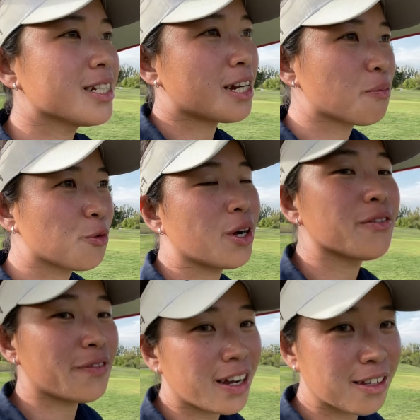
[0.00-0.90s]
number one
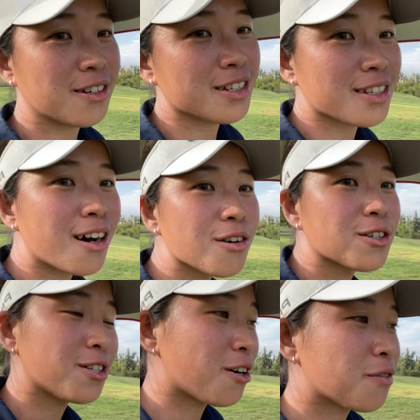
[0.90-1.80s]
factor is how
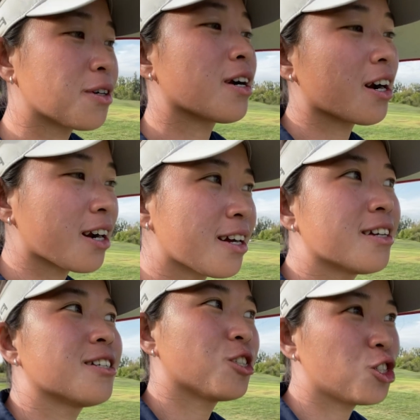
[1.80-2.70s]
good of a
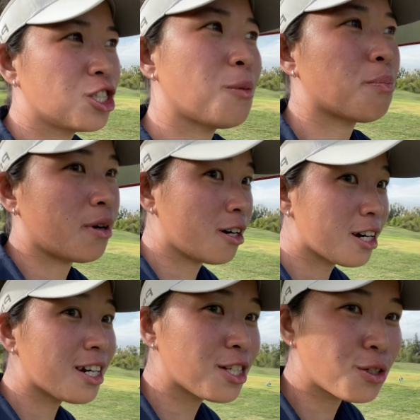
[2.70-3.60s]
chipper
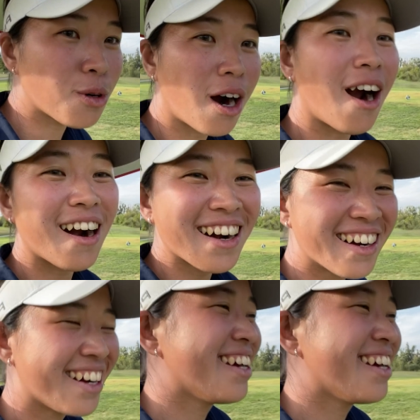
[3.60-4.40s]
you are.